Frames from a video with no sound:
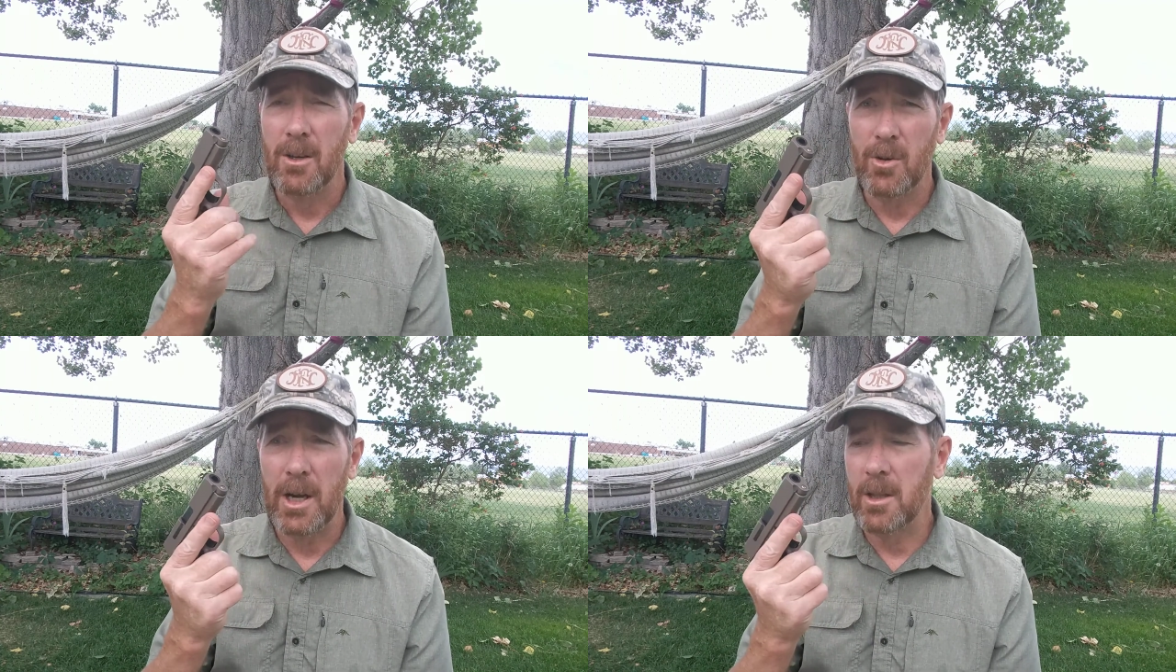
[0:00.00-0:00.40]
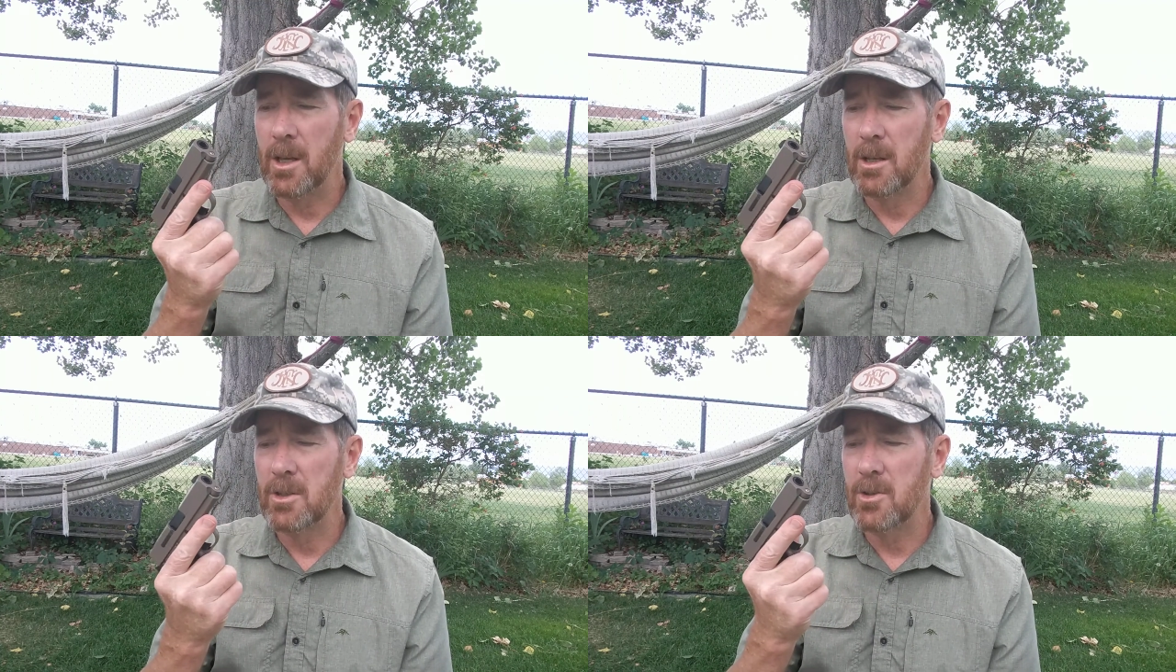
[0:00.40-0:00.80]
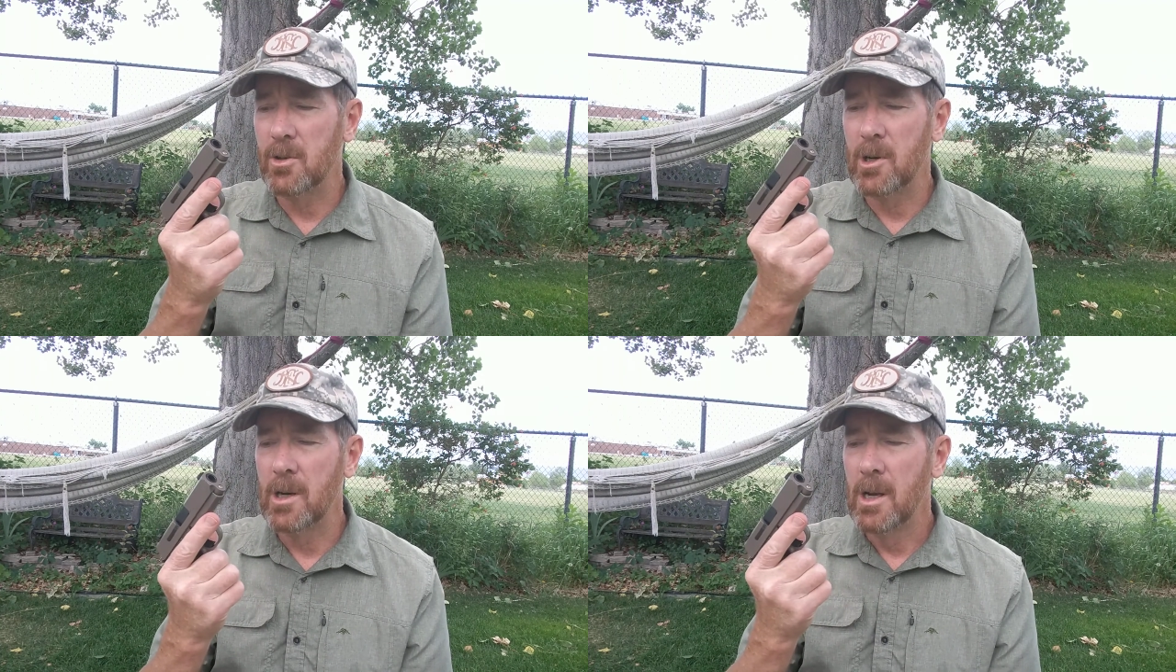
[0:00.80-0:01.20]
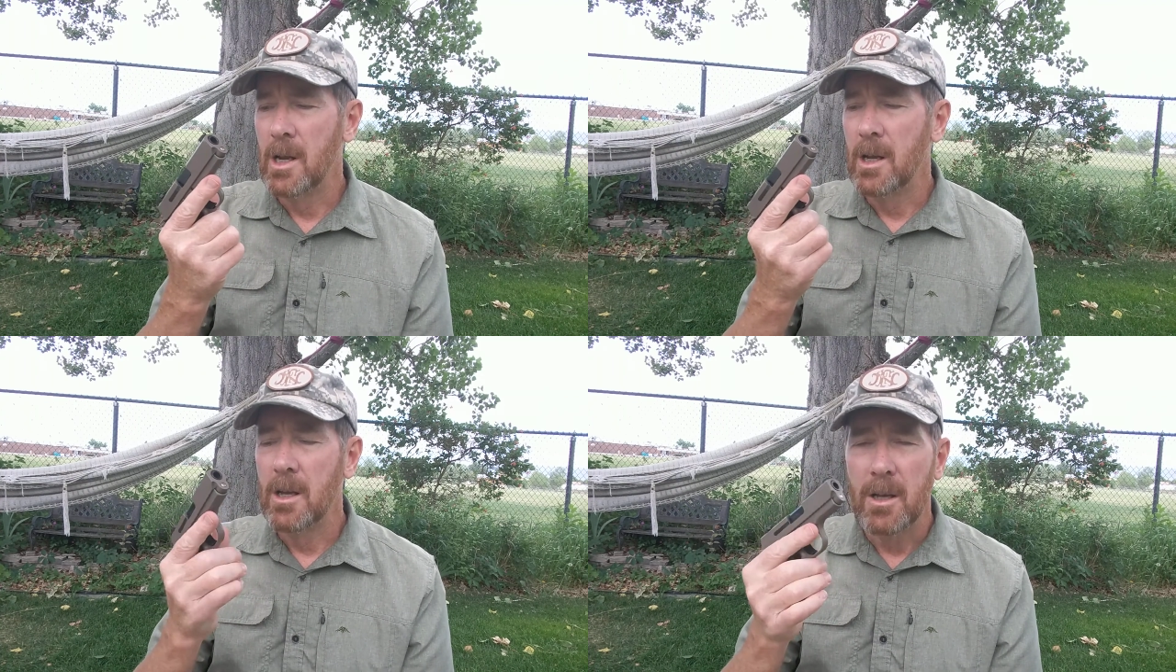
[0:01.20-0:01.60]
Go down to the gun store,
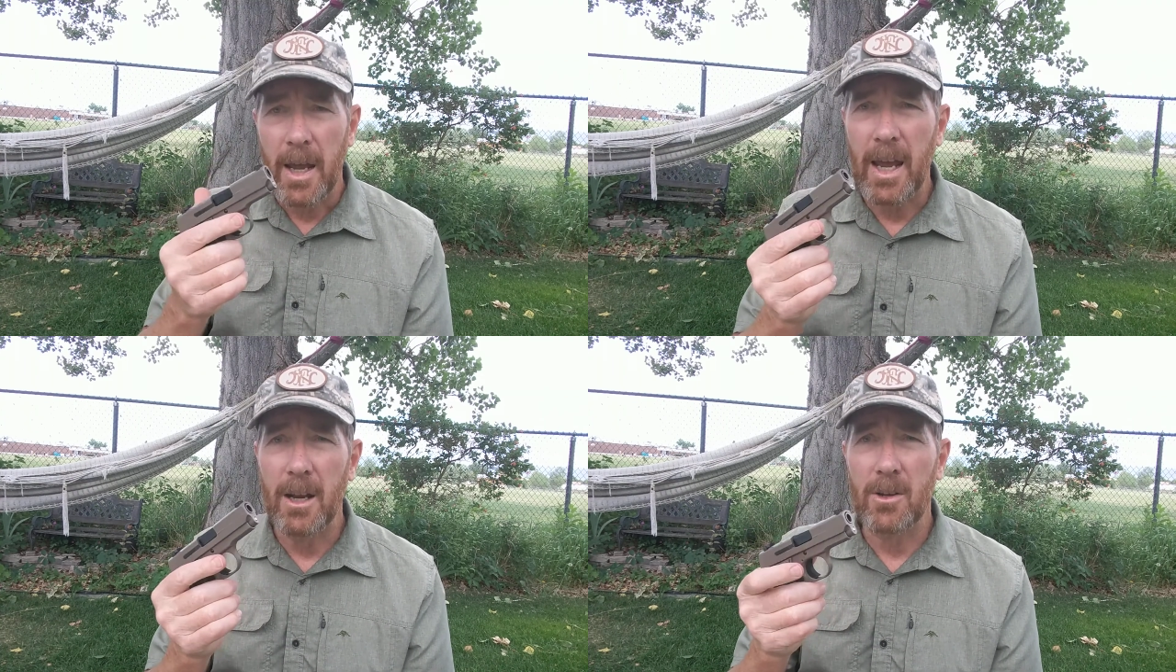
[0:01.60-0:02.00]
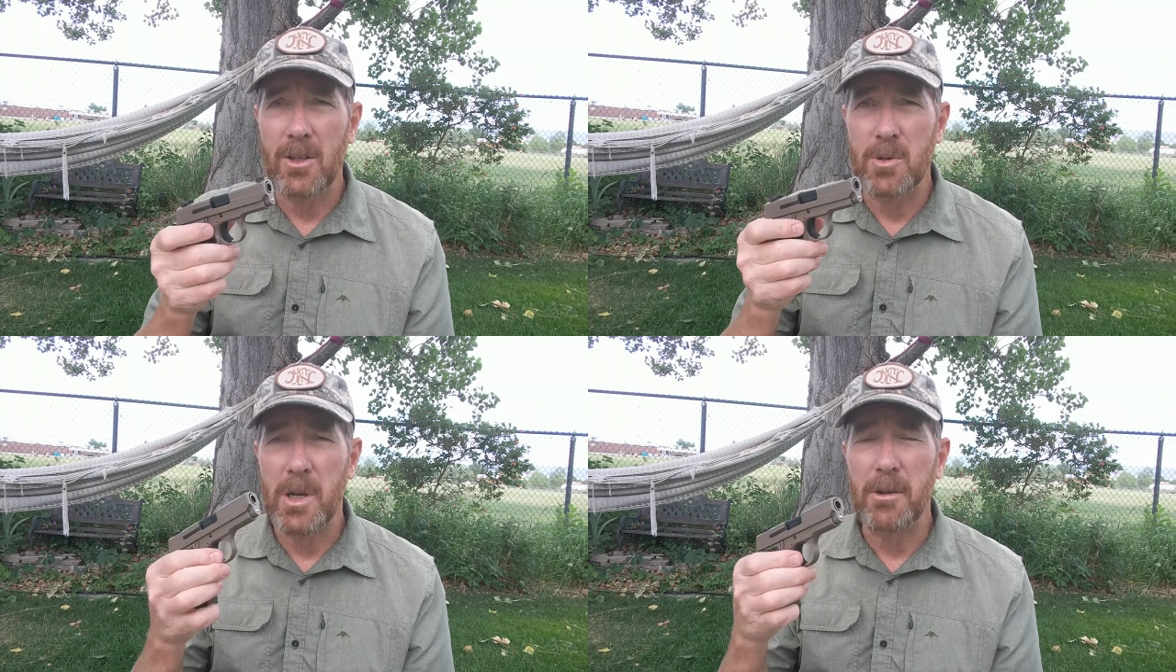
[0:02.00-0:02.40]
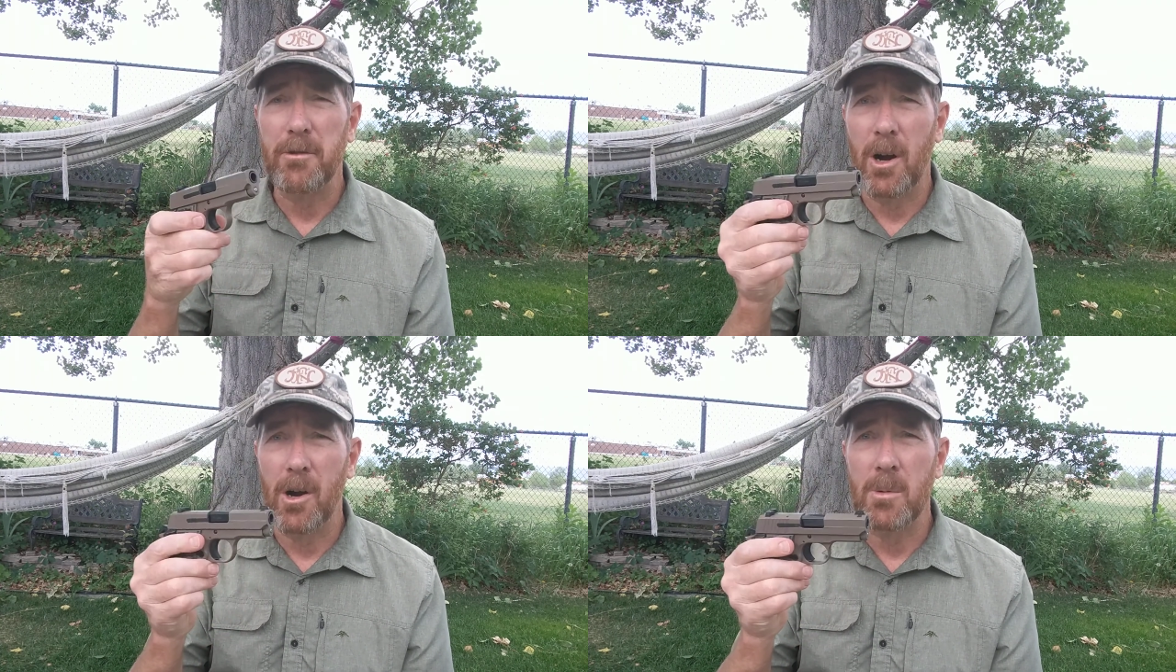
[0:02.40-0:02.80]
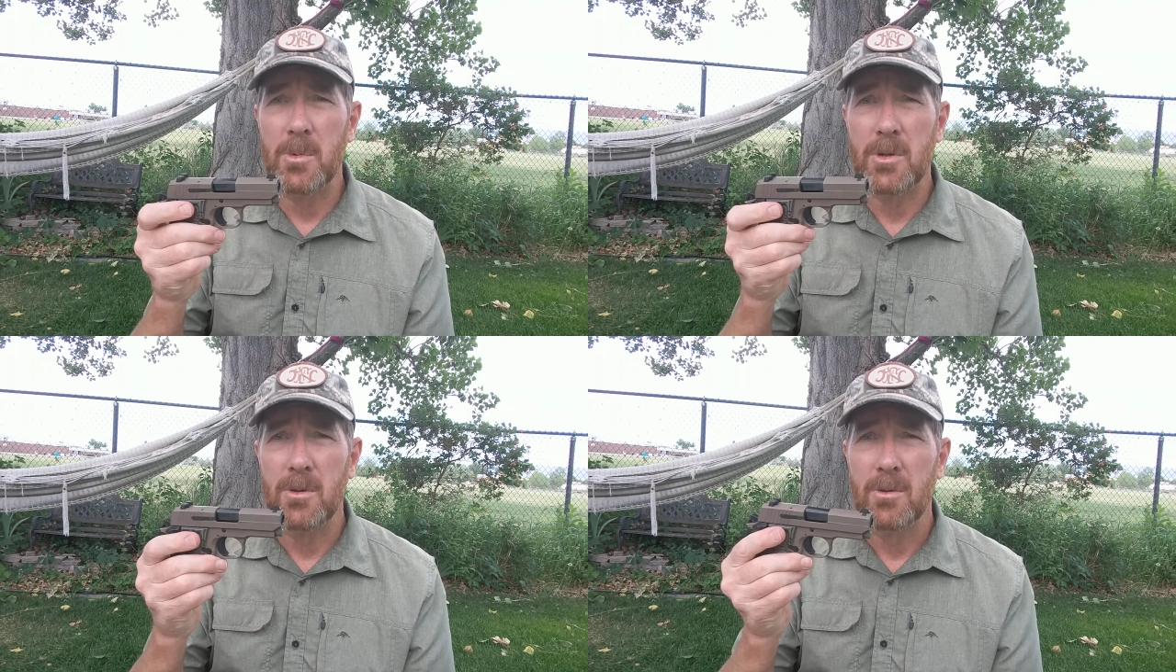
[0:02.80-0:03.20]
handle as many
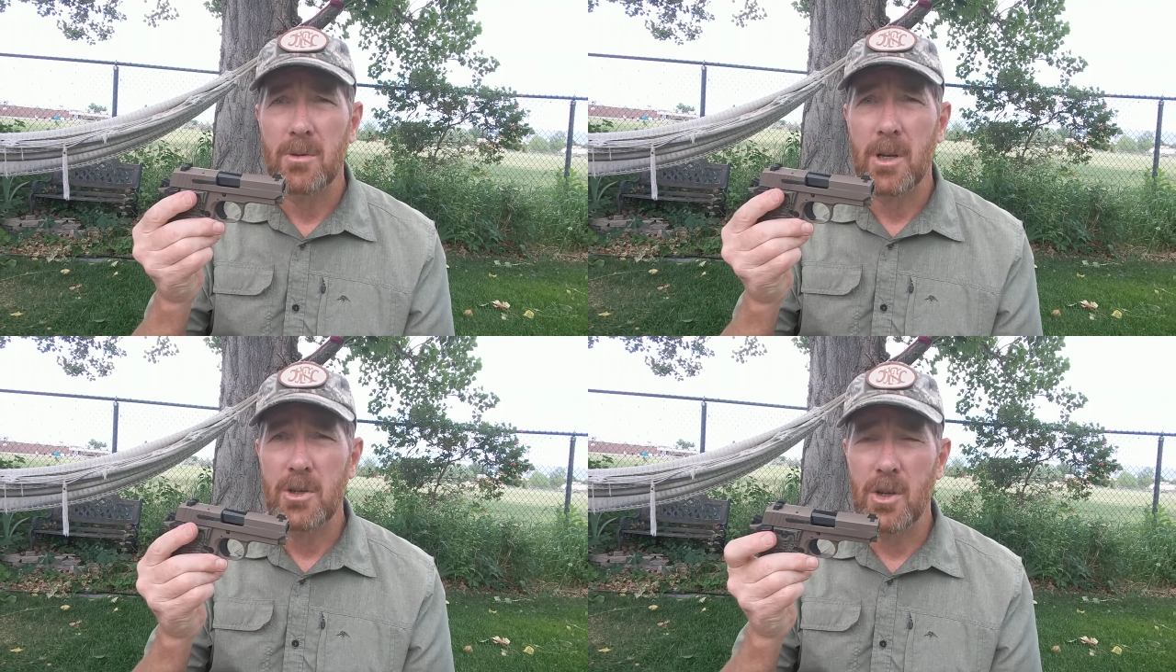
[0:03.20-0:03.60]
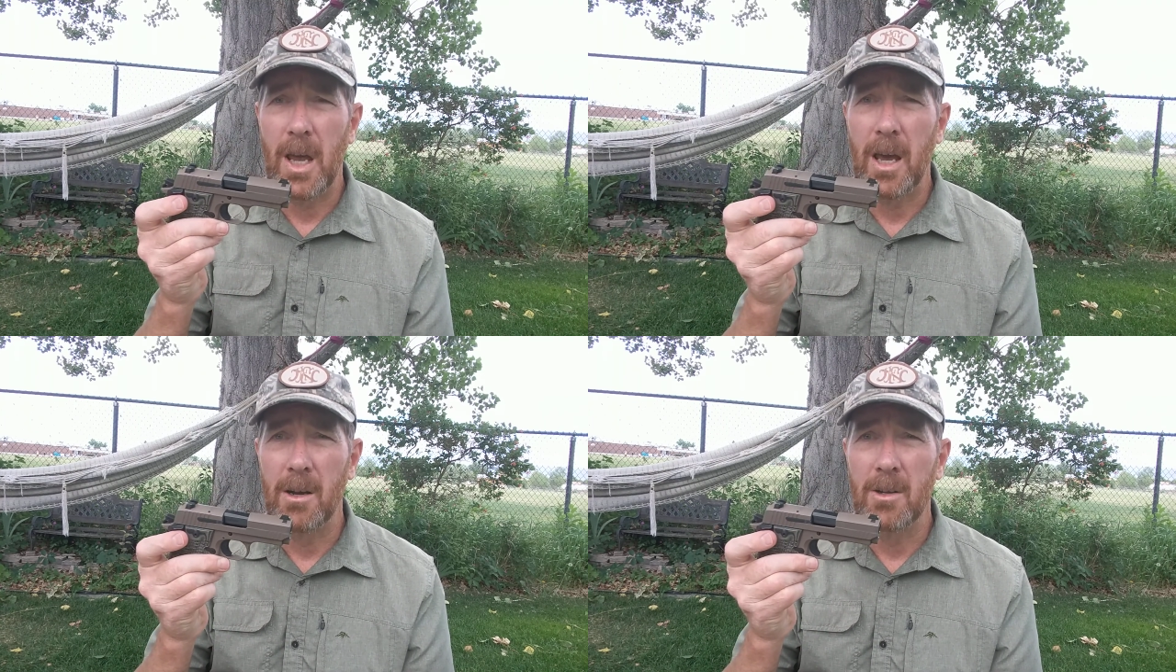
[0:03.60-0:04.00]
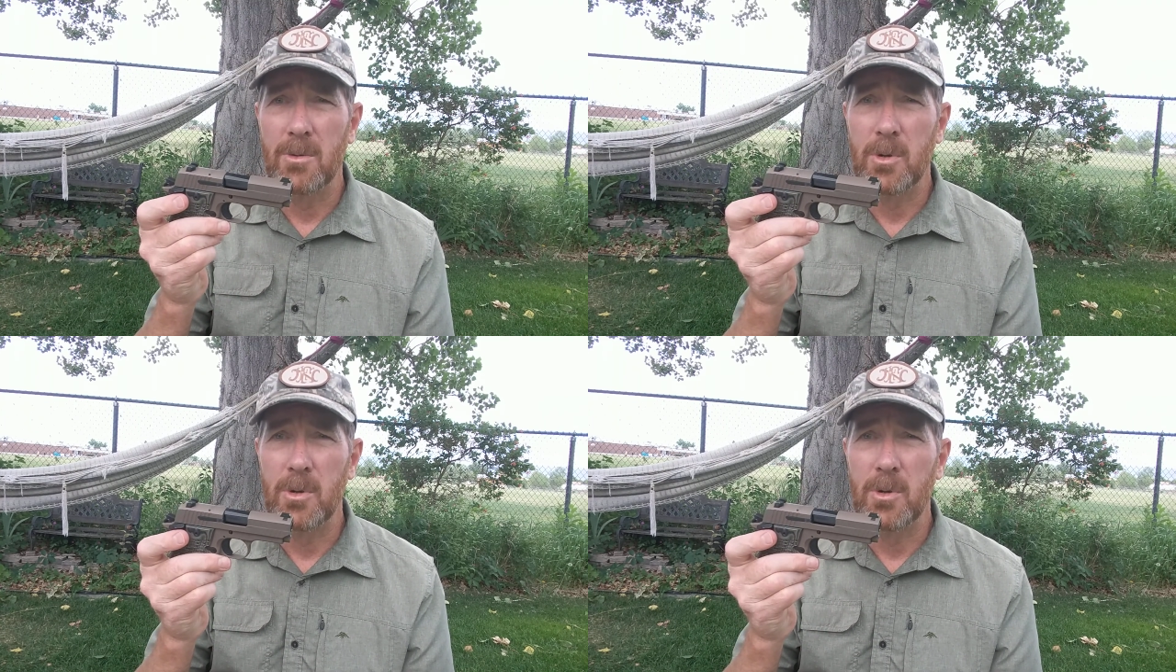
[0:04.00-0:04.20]
firearms as you can,